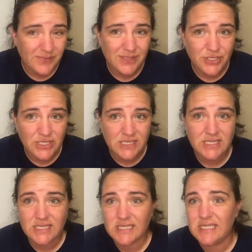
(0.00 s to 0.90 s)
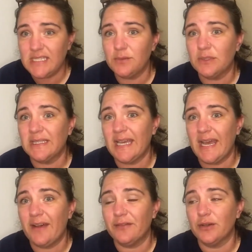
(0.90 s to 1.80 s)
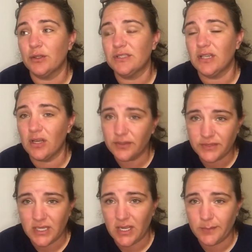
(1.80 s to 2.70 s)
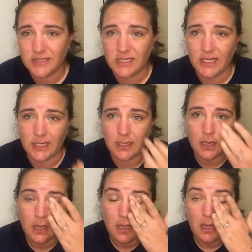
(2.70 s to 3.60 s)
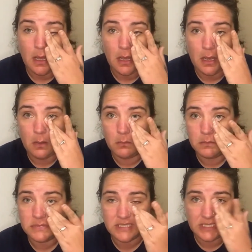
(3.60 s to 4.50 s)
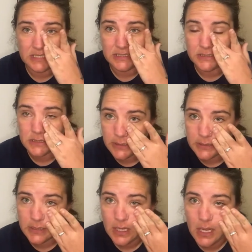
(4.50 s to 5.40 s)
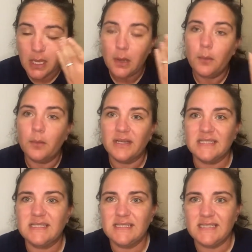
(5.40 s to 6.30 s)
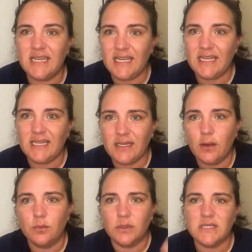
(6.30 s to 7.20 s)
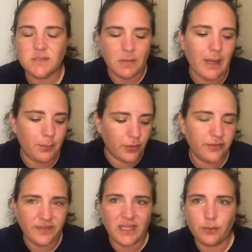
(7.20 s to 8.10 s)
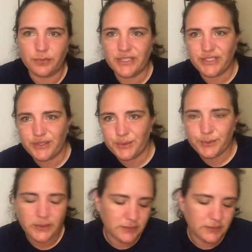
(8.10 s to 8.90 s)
Just didn't really have a ton of time today um, to get it done because today was my birthday redo